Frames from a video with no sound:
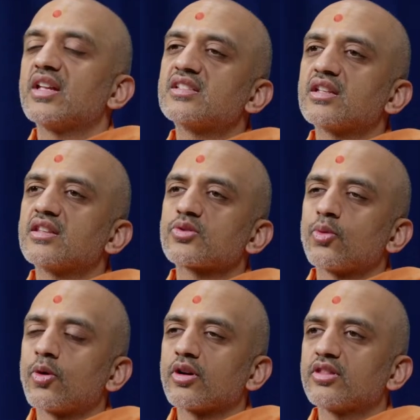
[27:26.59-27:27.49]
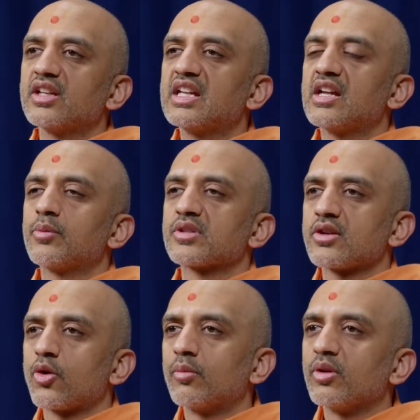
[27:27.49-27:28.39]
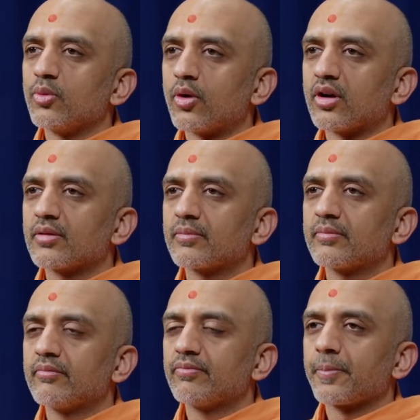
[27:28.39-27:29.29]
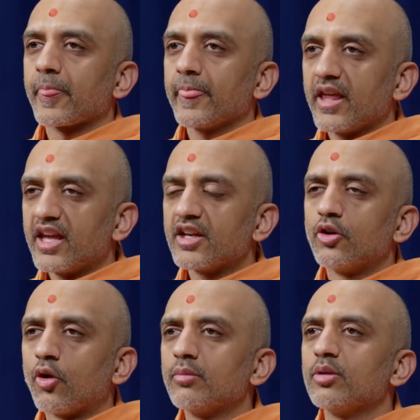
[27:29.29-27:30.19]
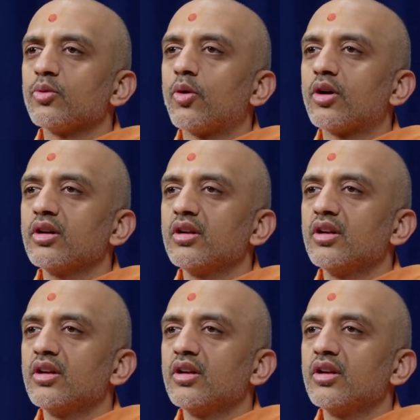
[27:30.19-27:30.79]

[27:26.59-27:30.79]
into this war thinking it was a normal war. In a normal war,